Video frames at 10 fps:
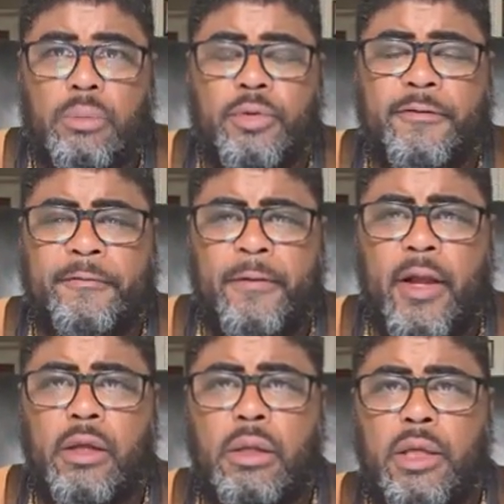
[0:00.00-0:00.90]

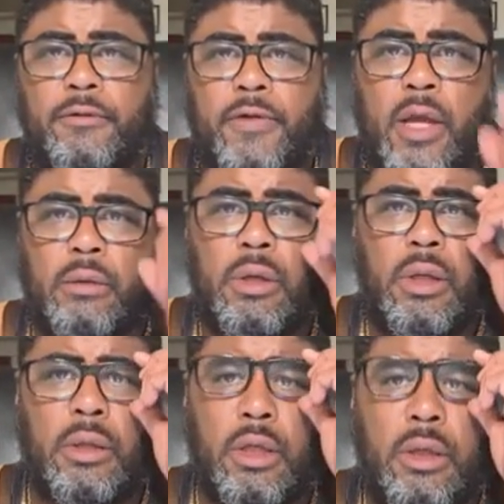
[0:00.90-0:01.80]
prophetic event
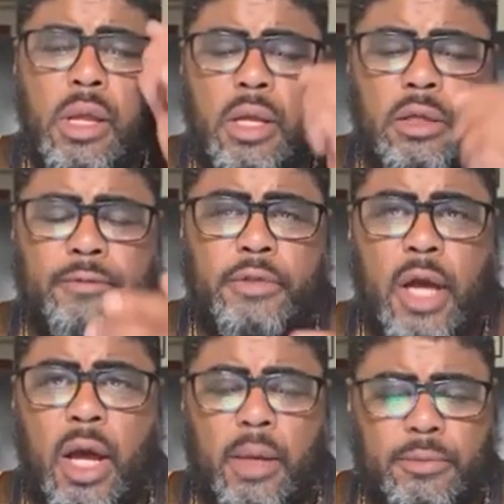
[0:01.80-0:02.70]
in the end of
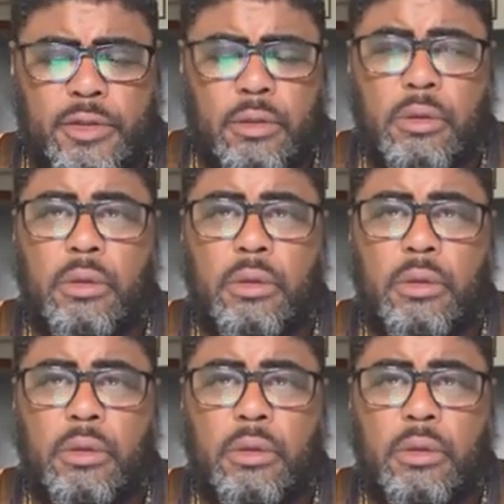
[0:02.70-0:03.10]
times,